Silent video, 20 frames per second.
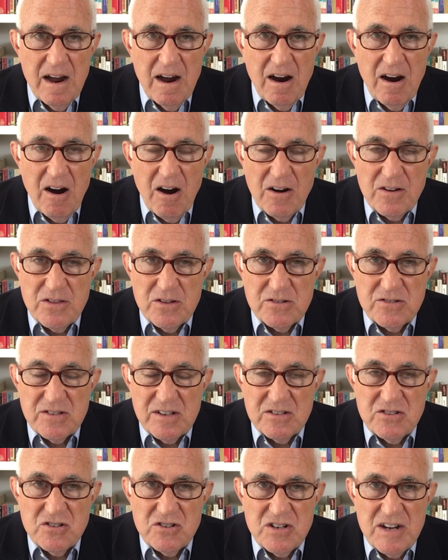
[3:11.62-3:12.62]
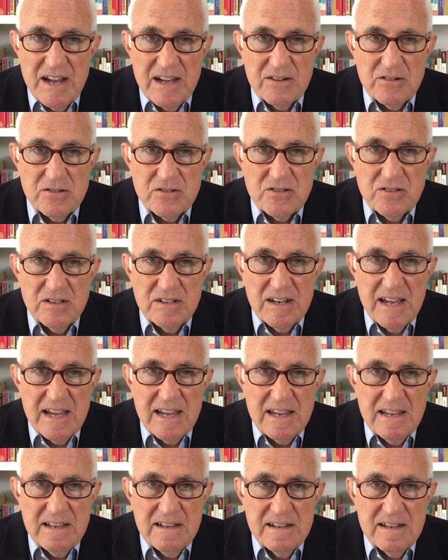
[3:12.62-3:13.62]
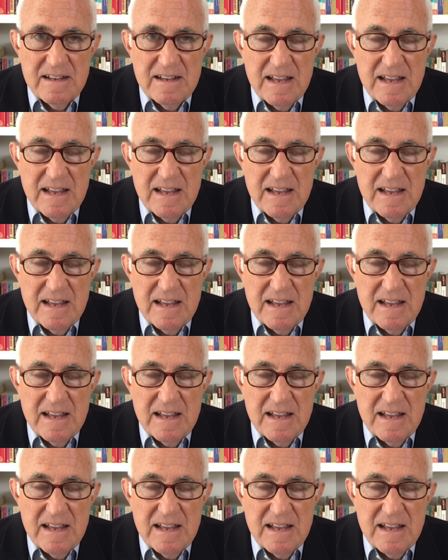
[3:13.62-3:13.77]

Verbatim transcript: Are there such channels today?